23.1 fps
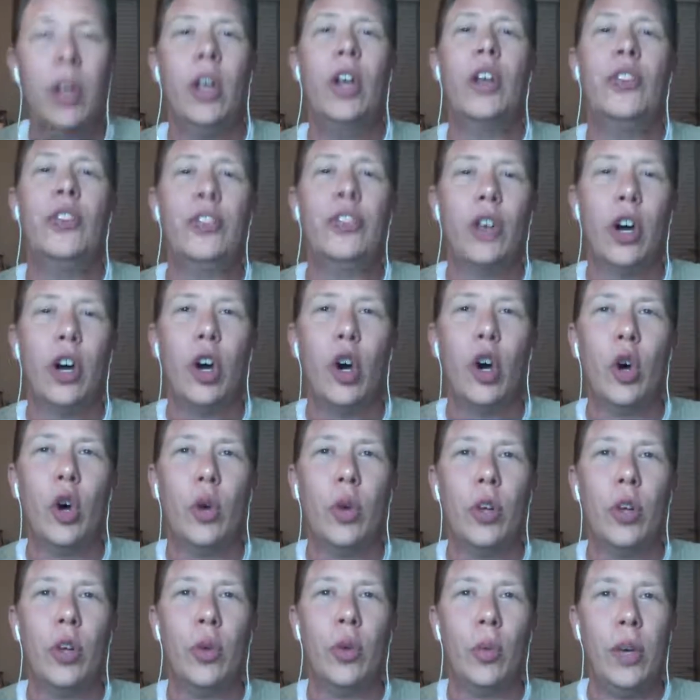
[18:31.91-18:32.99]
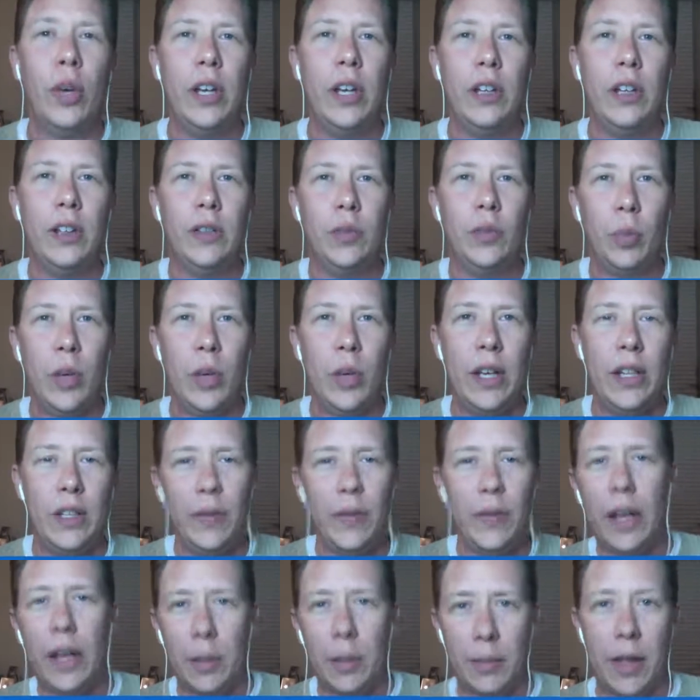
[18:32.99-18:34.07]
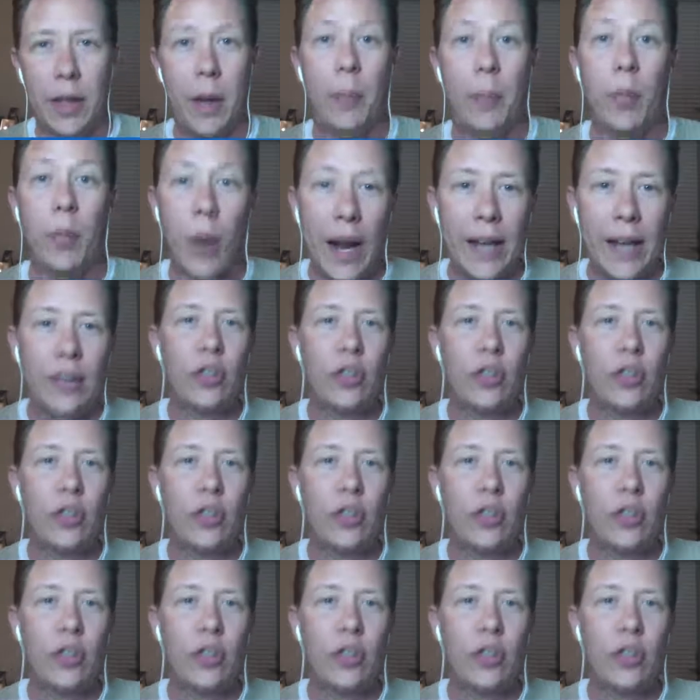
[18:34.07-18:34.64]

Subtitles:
So we developed them, right?